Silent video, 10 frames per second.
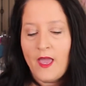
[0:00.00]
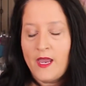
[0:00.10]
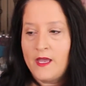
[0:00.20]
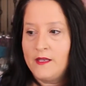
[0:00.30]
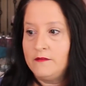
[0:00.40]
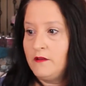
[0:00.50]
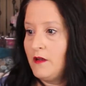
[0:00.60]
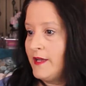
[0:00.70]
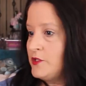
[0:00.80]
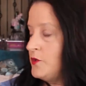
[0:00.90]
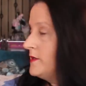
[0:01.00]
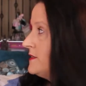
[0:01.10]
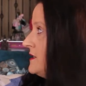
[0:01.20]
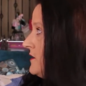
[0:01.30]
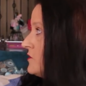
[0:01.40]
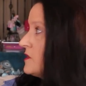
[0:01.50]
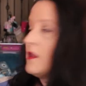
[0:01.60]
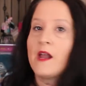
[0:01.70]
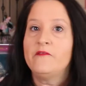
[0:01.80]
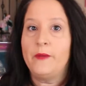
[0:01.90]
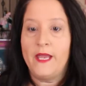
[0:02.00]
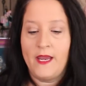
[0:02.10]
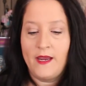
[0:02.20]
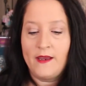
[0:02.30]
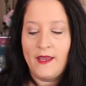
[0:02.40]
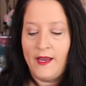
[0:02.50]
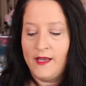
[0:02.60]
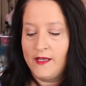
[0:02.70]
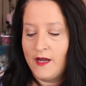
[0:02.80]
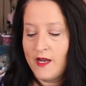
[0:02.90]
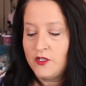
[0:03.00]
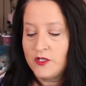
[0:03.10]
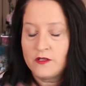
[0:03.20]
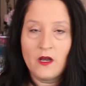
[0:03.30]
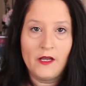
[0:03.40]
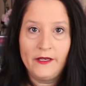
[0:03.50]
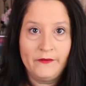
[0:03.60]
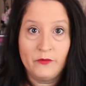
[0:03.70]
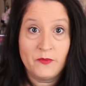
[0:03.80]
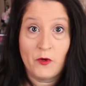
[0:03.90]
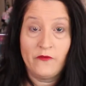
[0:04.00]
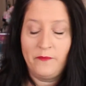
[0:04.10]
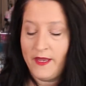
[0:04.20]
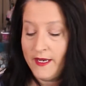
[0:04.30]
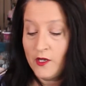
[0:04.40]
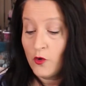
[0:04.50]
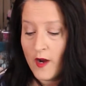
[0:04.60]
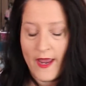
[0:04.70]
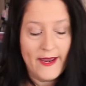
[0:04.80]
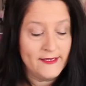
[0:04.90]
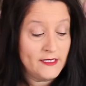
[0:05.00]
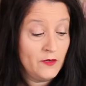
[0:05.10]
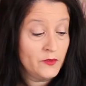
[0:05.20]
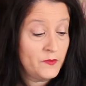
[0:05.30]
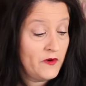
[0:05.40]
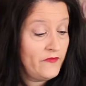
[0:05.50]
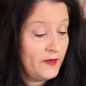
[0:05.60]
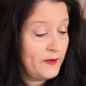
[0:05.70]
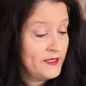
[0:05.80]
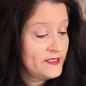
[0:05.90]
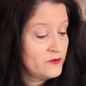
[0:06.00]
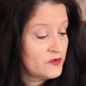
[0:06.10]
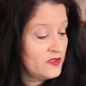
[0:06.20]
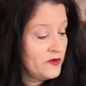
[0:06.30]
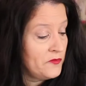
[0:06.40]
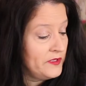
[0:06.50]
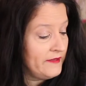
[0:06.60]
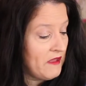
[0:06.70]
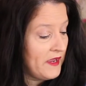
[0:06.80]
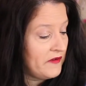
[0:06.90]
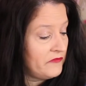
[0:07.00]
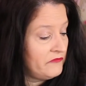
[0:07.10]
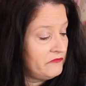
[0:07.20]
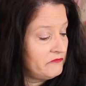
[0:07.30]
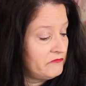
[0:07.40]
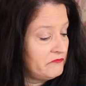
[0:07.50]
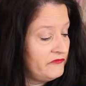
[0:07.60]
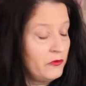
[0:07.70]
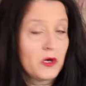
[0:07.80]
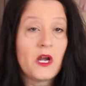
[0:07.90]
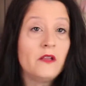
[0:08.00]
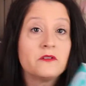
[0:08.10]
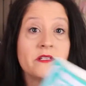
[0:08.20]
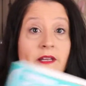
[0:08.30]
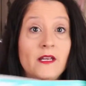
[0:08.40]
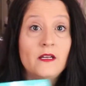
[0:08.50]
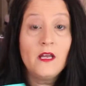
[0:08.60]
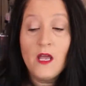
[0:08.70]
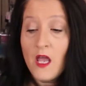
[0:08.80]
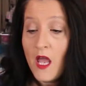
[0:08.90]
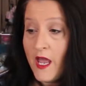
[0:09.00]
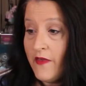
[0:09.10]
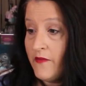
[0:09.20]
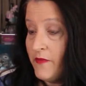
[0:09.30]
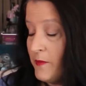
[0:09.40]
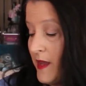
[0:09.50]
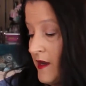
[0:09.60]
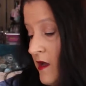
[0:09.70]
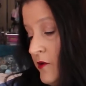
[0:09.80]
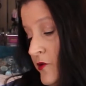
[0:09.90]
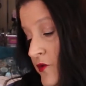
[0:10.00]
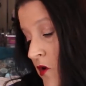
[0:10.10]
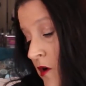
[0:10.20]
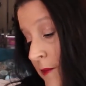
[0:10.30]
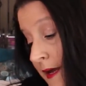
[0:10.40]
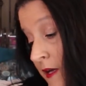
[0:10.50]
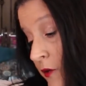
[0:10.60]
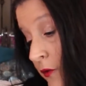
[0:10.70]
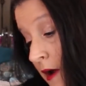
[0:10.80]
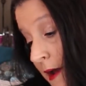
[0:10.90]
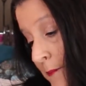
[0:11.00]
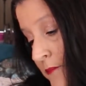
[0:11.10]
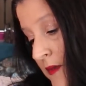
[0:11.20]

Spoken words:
And as you can see, there's a lot of pink, and I just thought it was perfect, pink and grays, and it was perfect because there's literally like 4 colors in it. And the main colors are pink and gray.